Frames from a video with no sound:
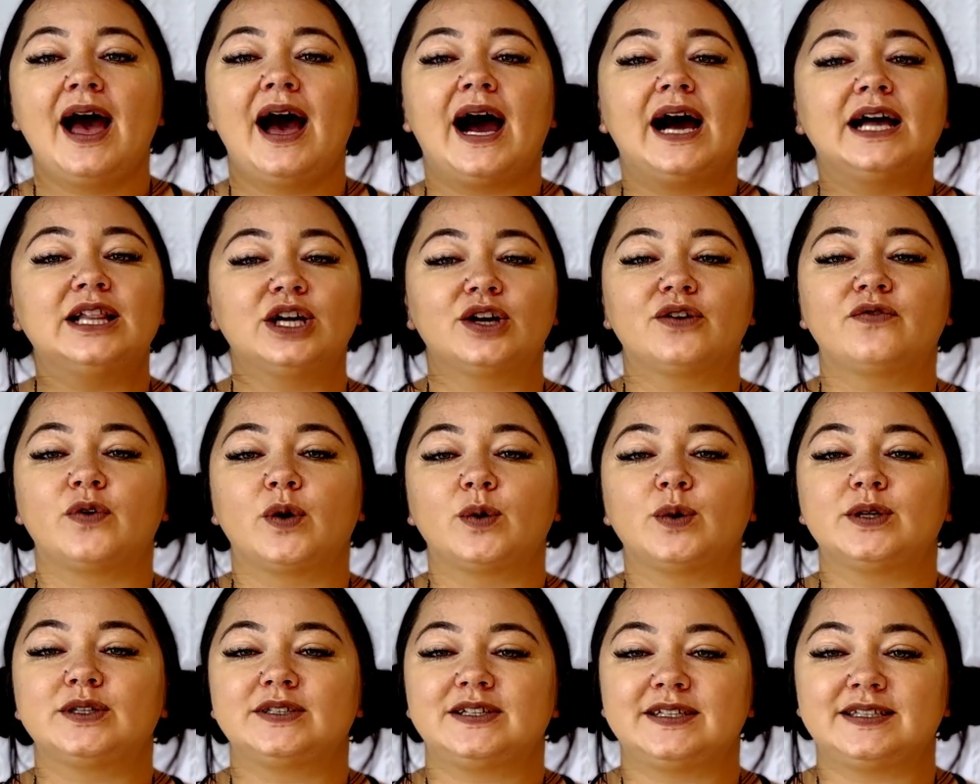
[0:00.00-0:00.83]
I look
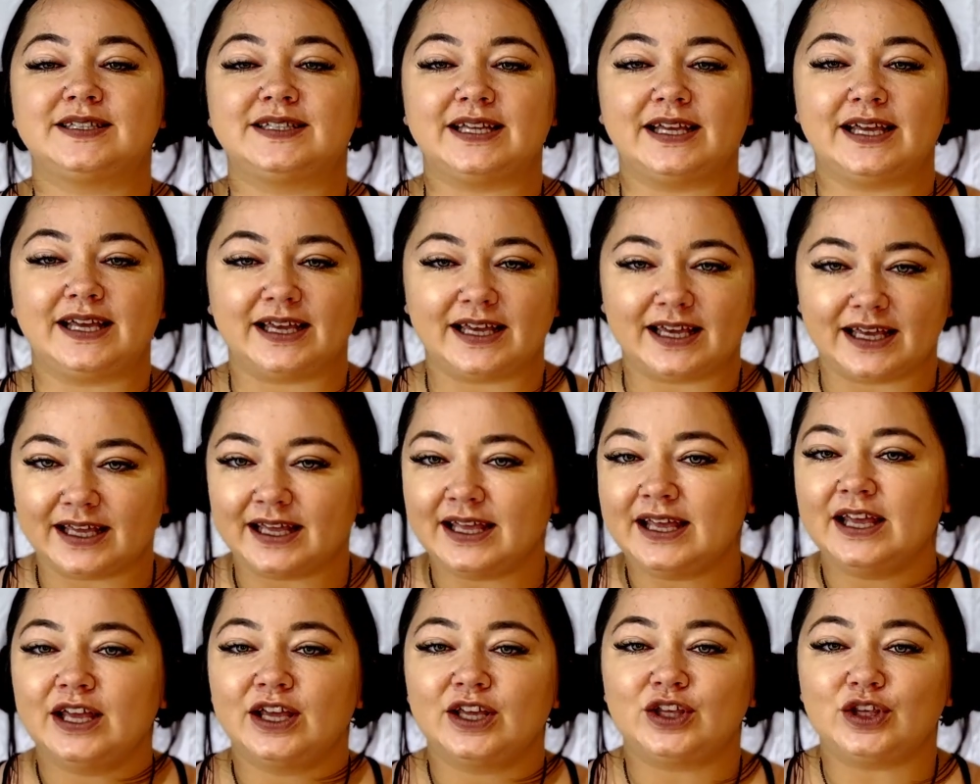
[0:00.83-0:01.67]
forward to seeing
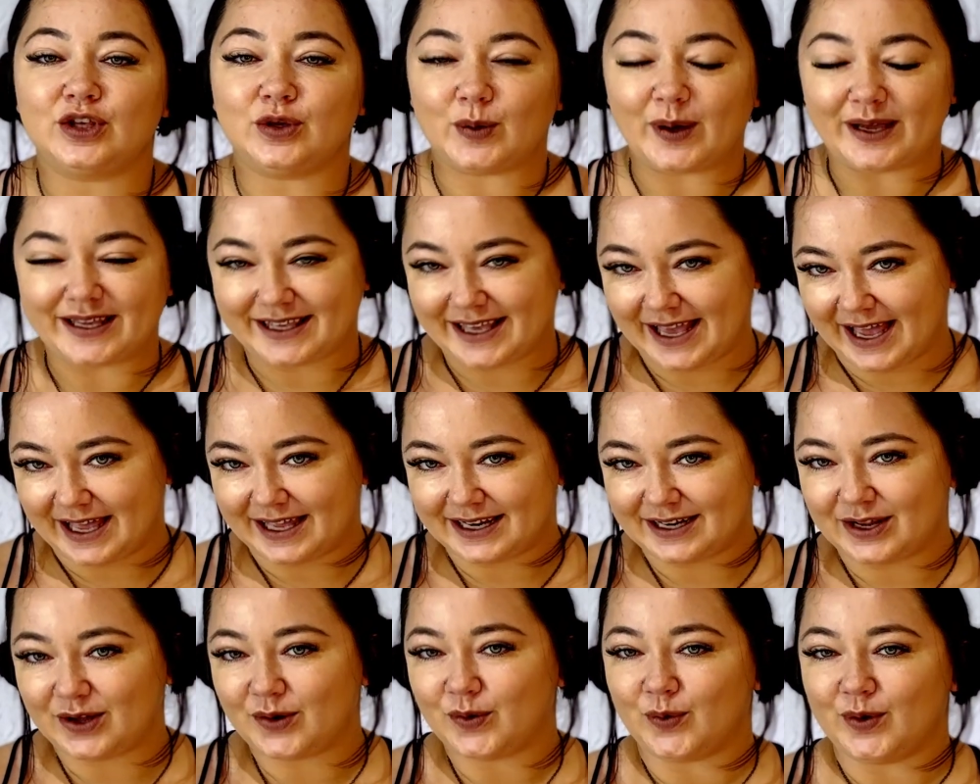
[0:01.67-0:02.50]
you
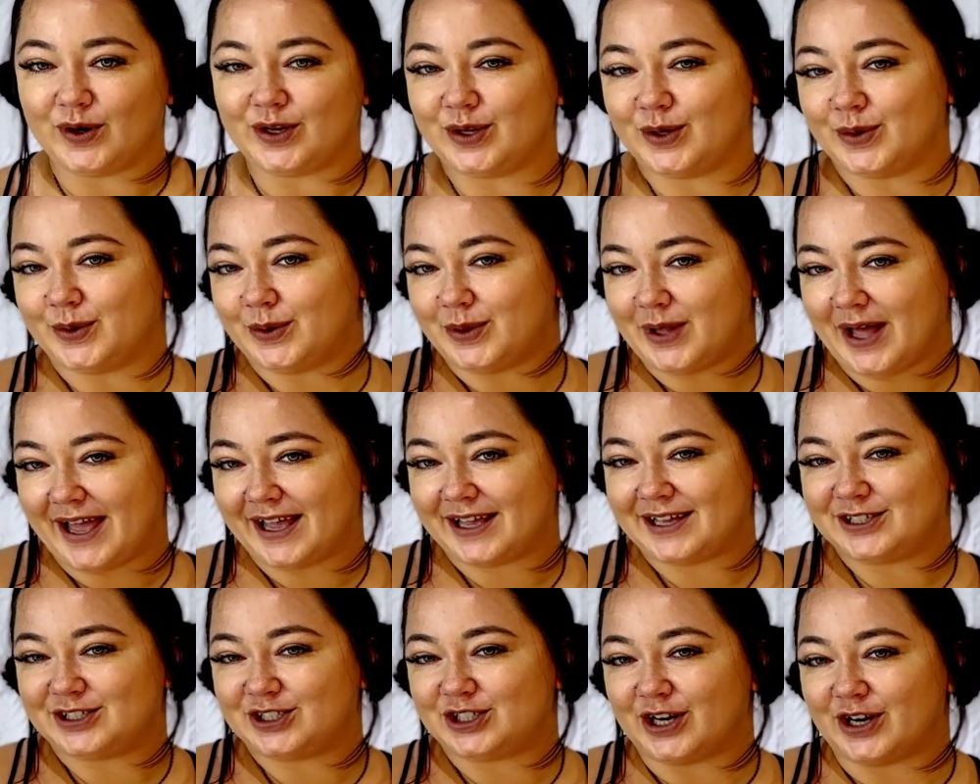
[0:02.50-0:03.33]
again when you
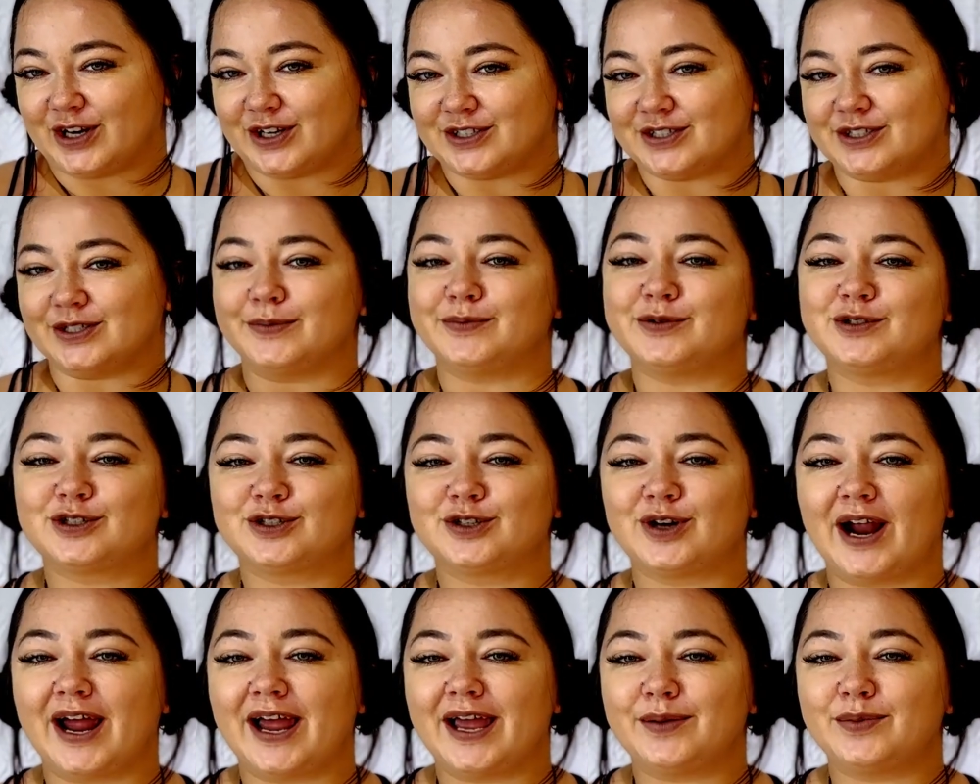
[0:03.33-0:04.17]
like, share, and
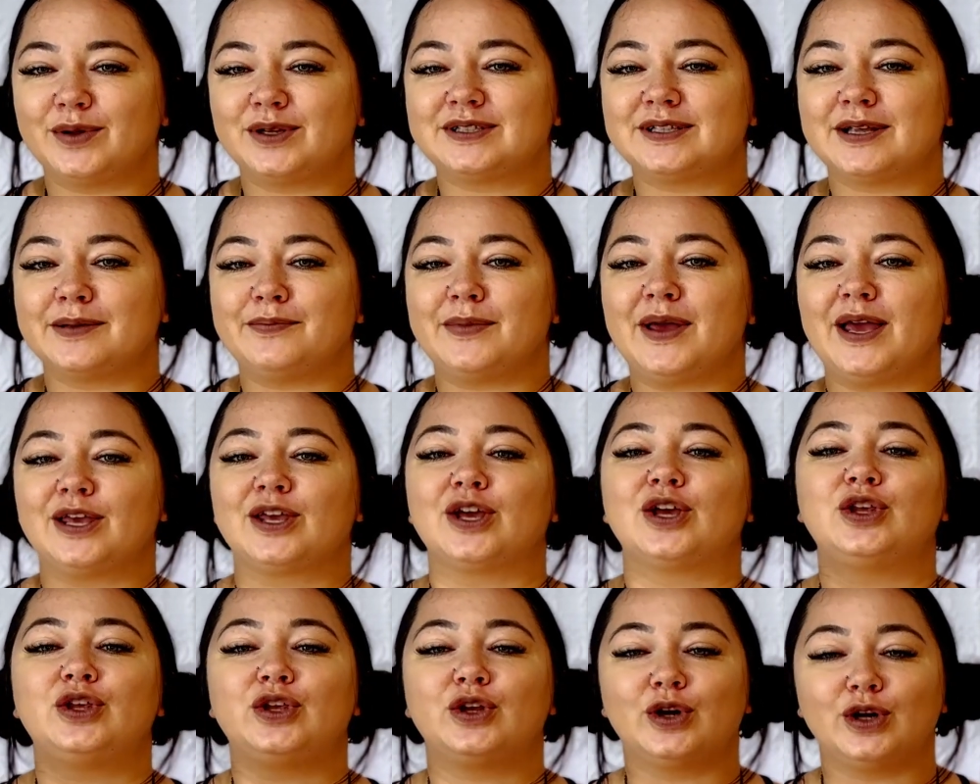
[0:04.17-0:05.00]
subscribe to make
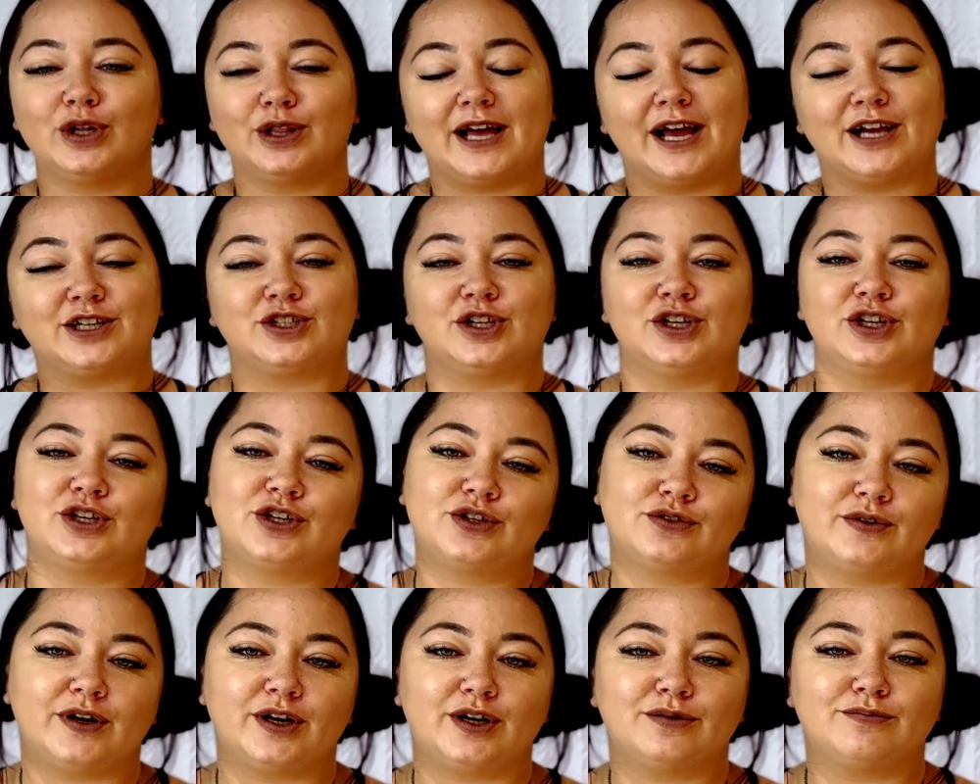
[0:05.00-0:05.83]
your lashing
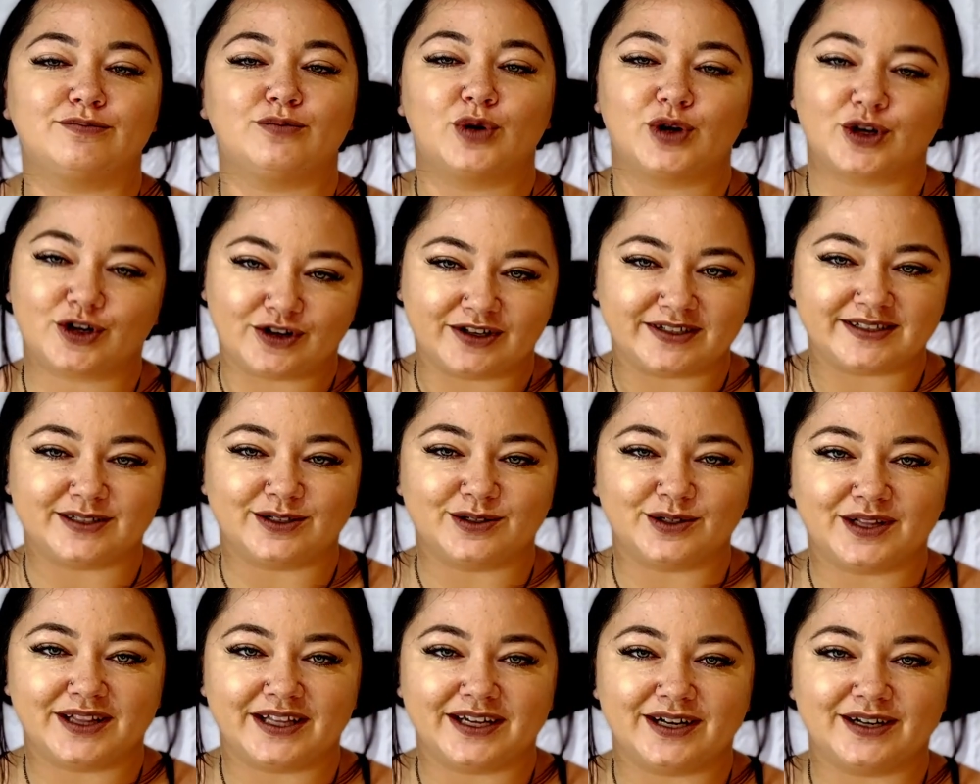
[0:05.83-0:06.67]
career more
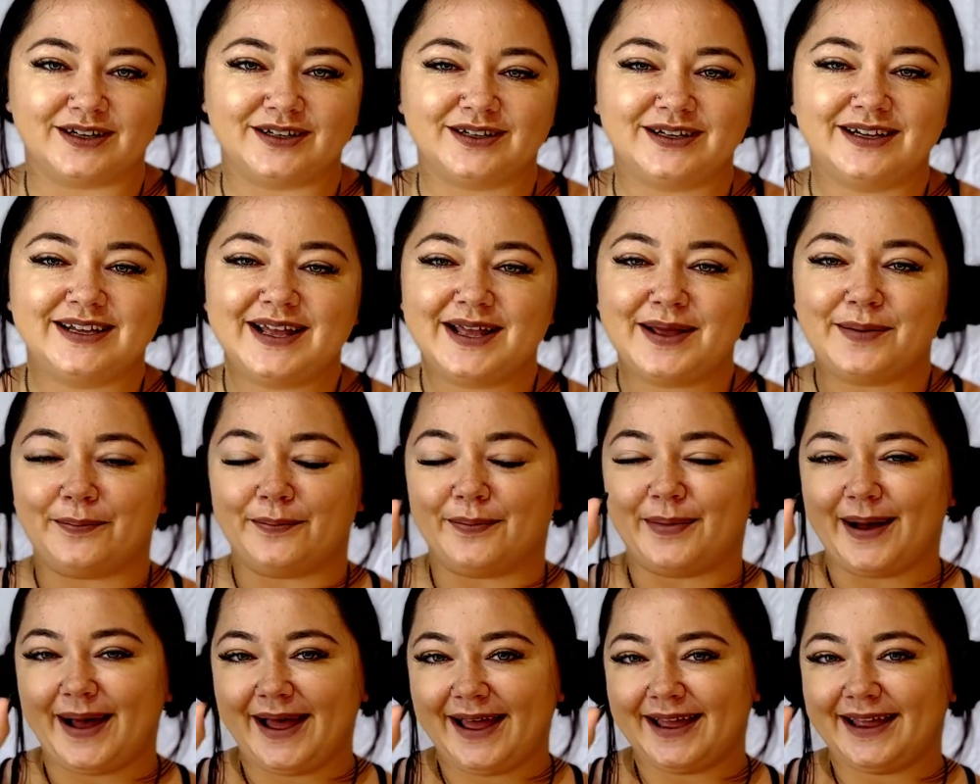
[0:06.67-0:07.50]
crystal clear.
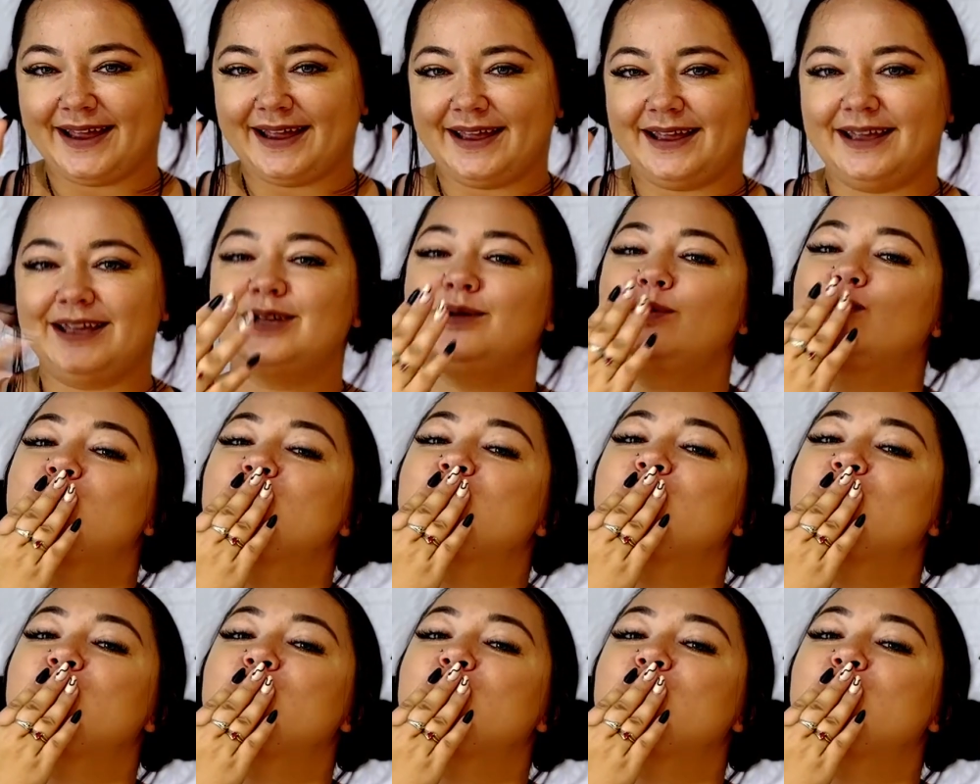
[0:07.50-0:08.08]
Bye!